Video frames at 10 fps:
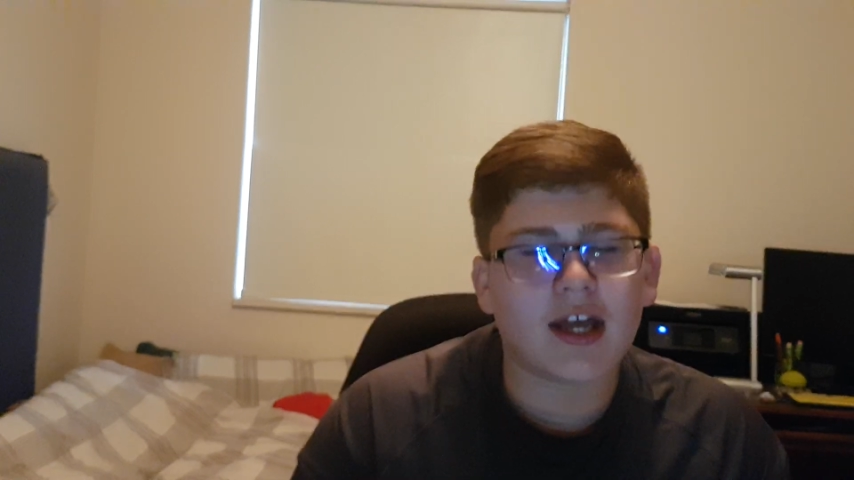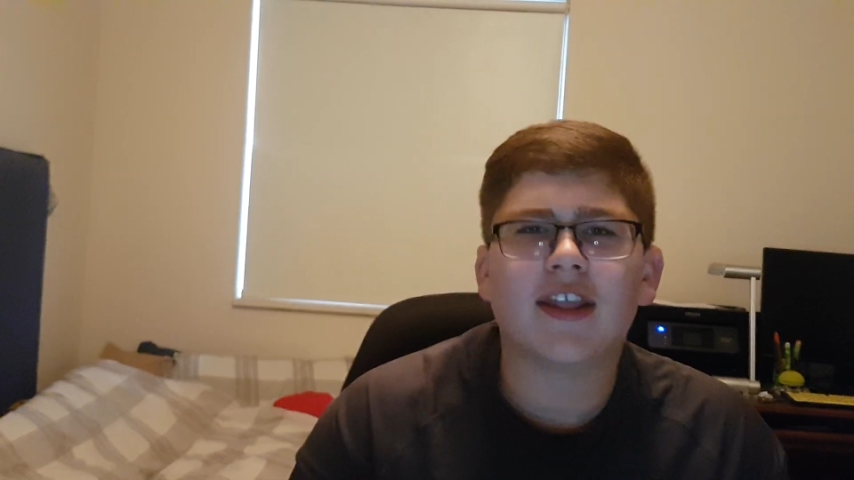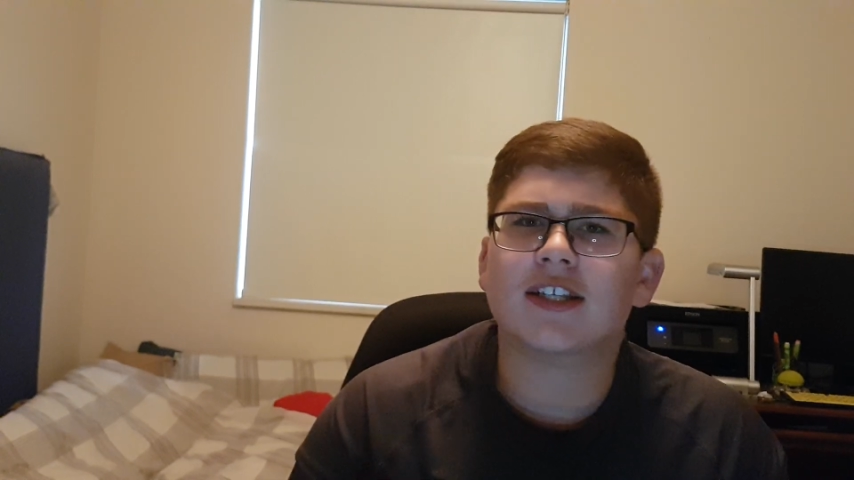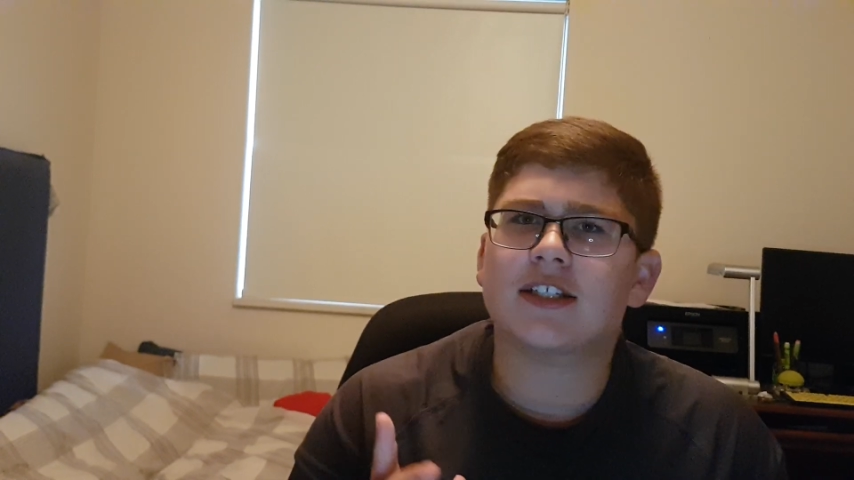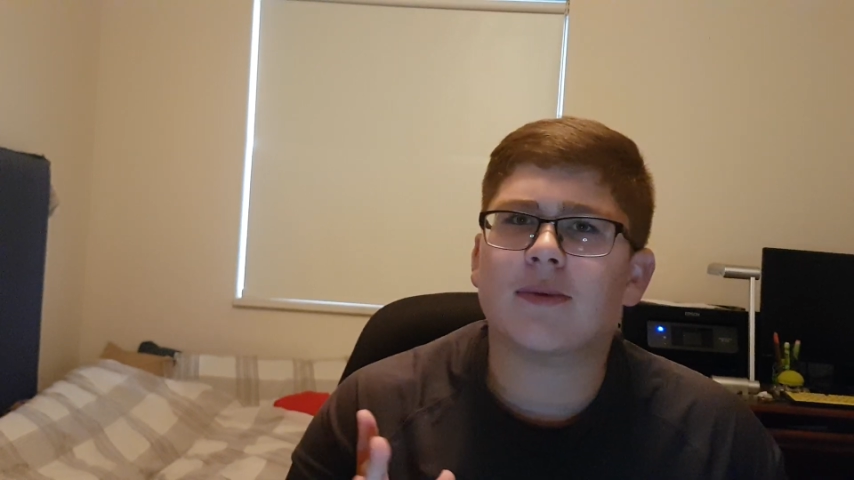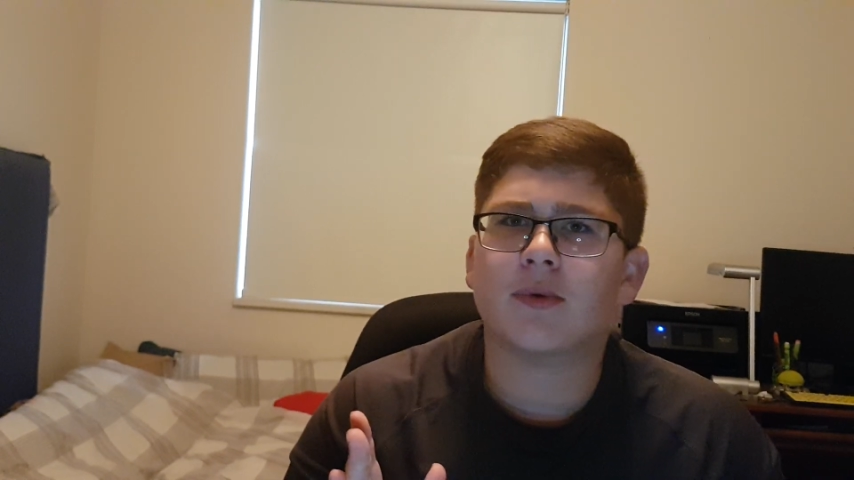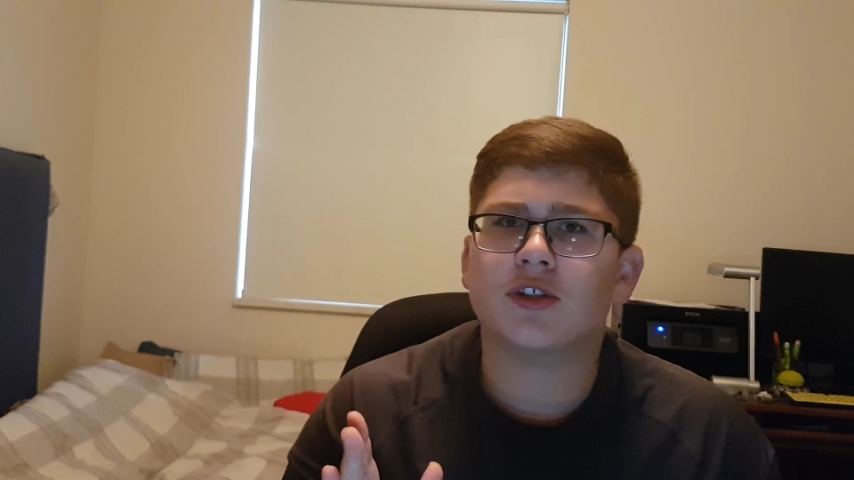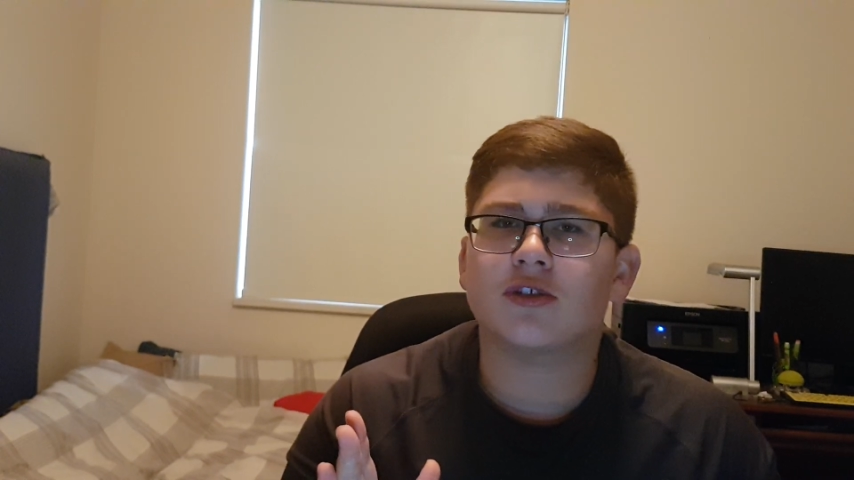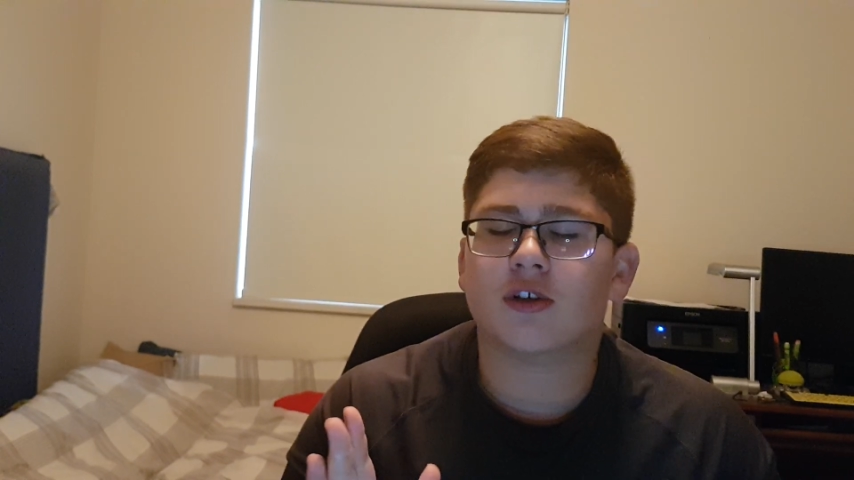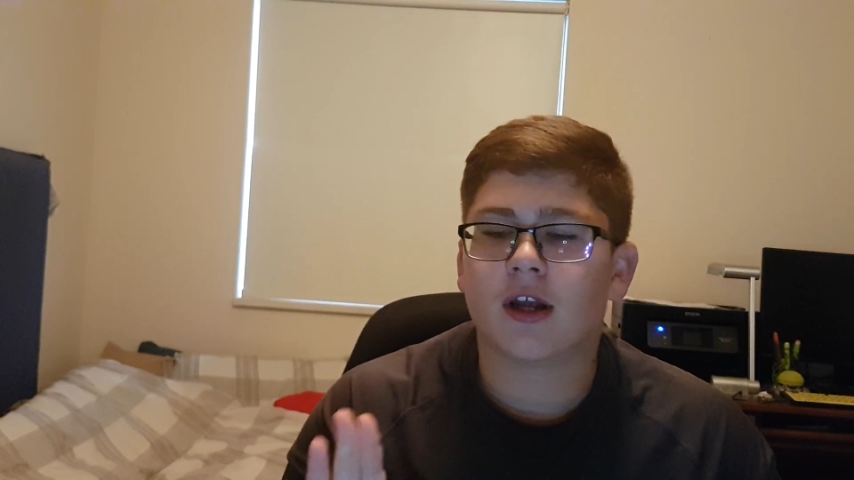I think it's a
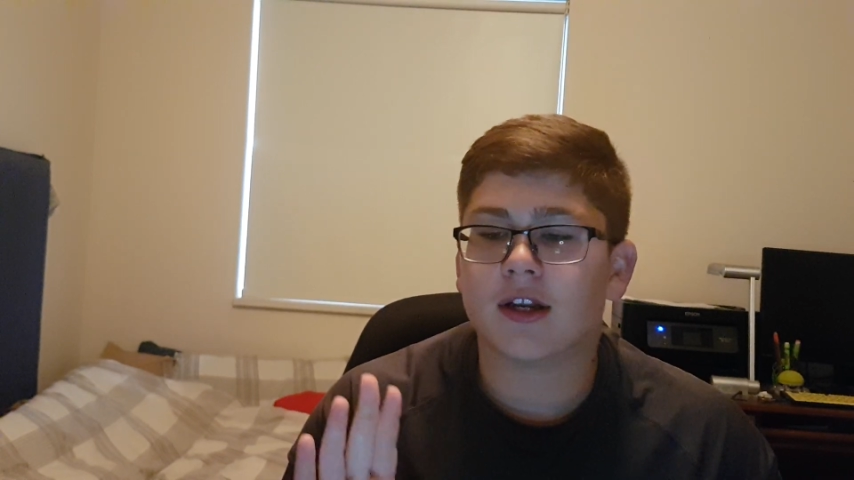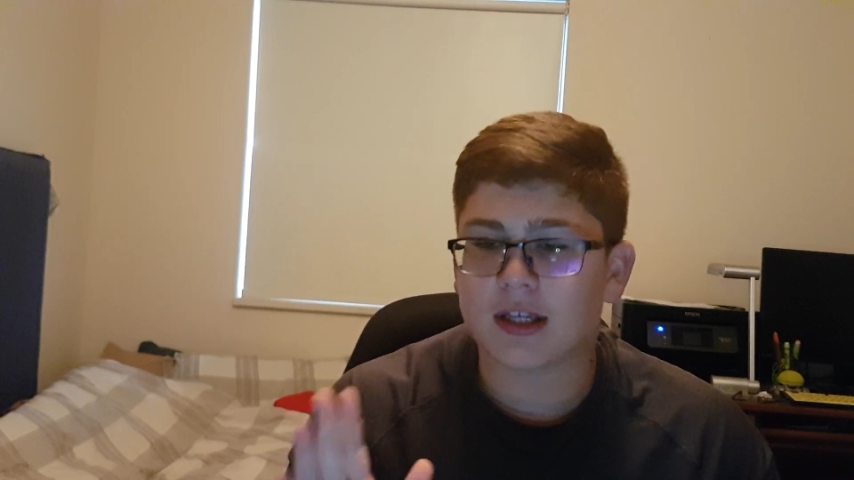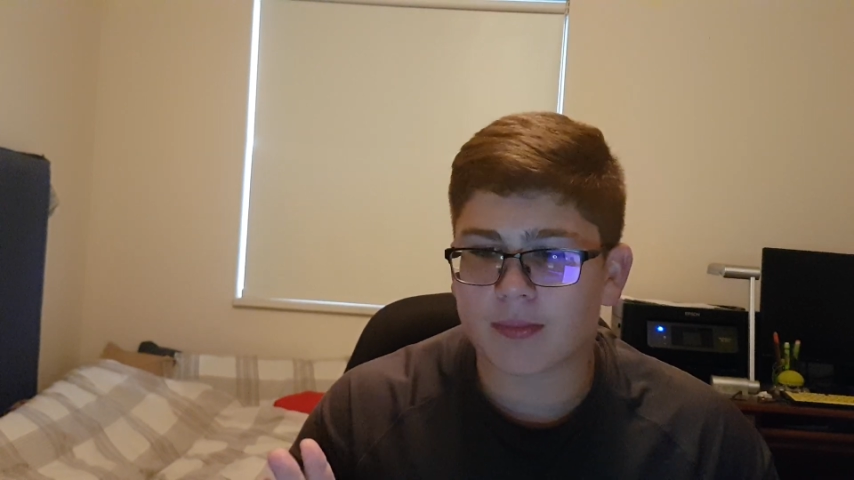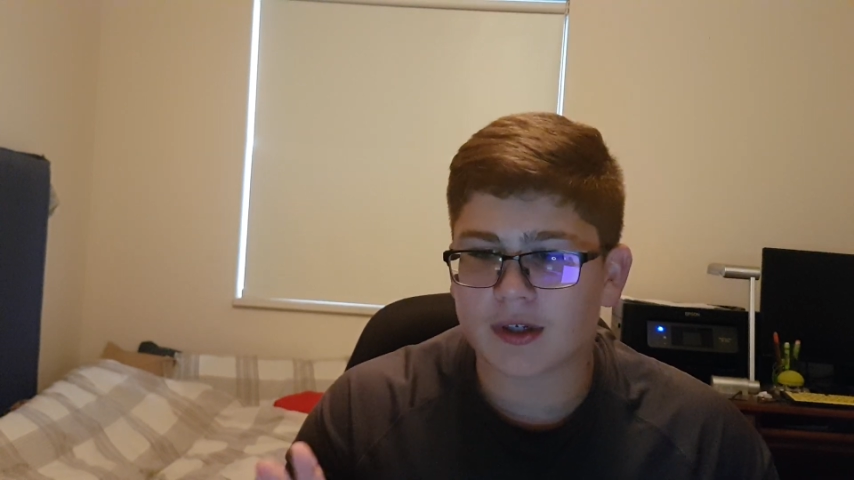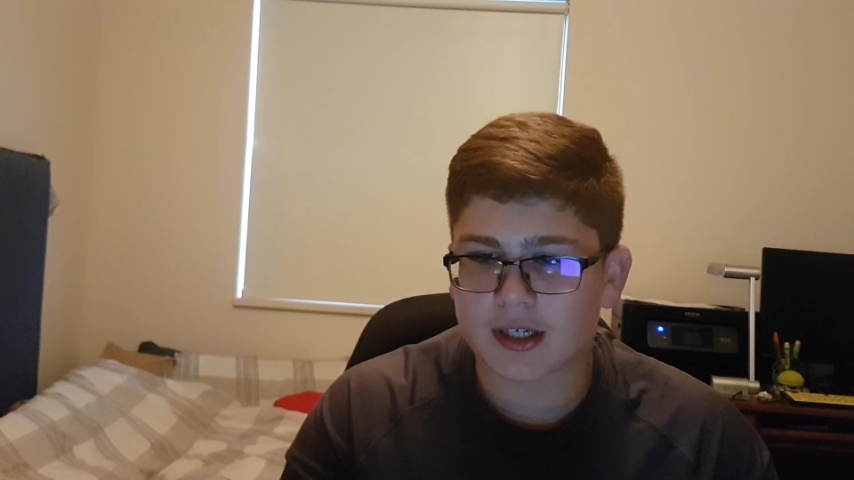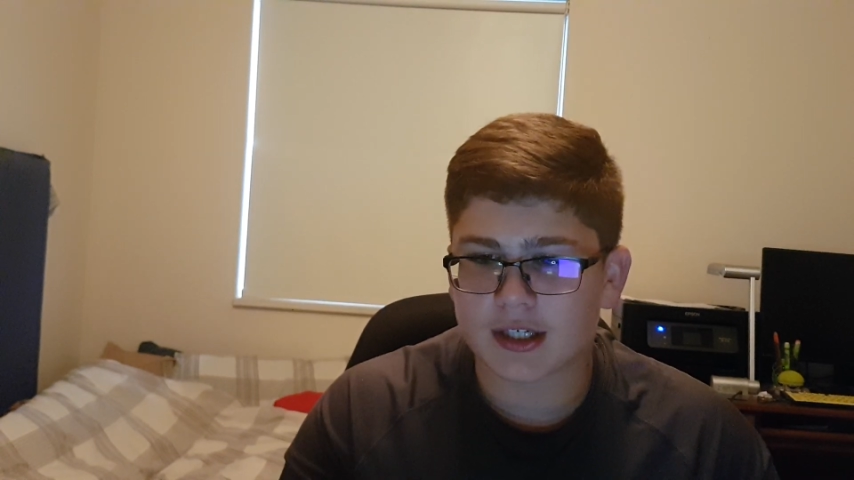10.2. Sorry, 10.9